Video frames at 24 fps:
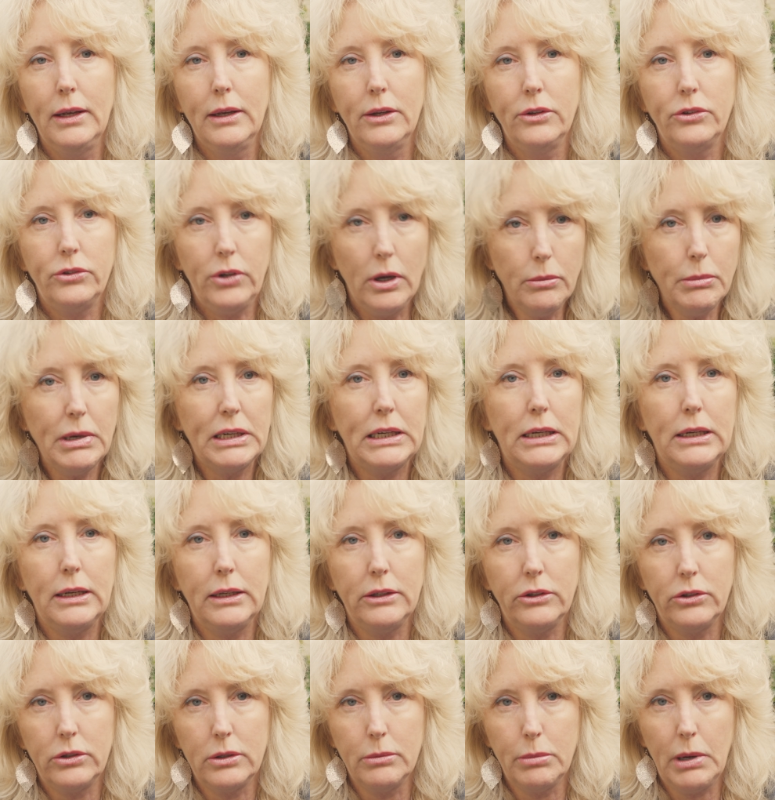Somebody
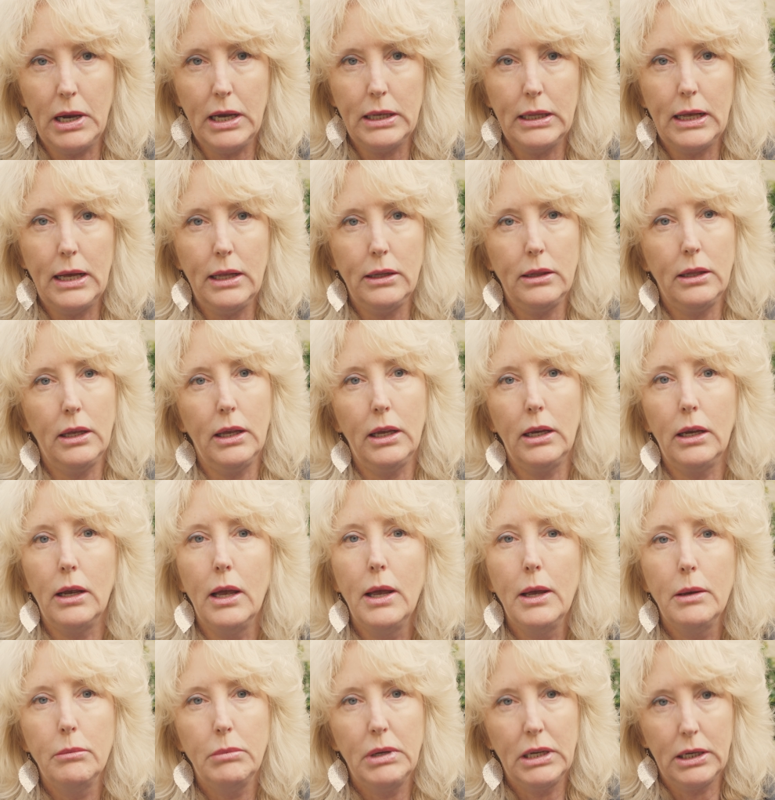needs to buy that thing
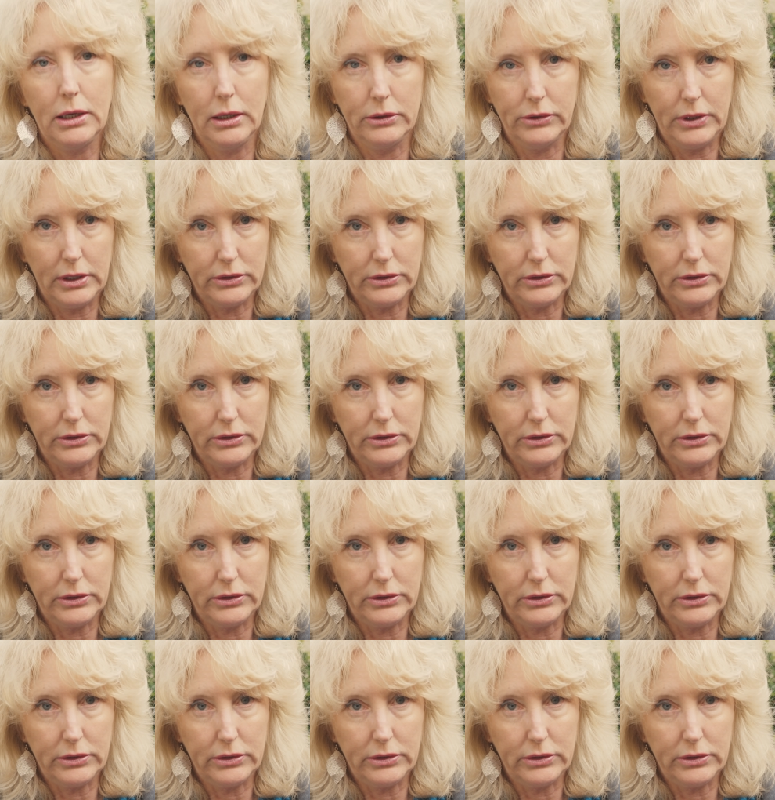because,